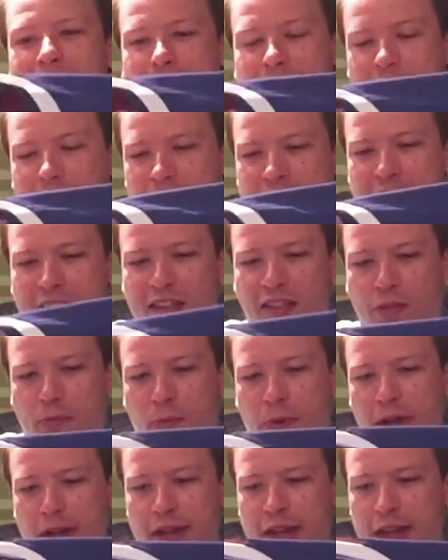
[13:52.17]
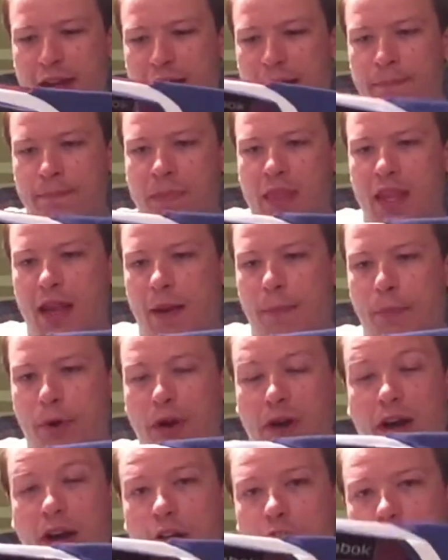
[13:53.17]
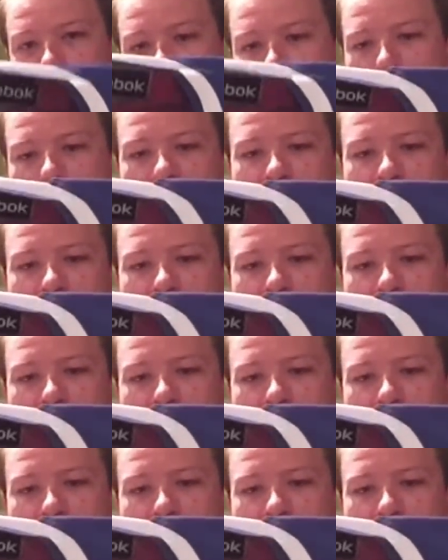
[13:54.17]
I got this one um, about a hundred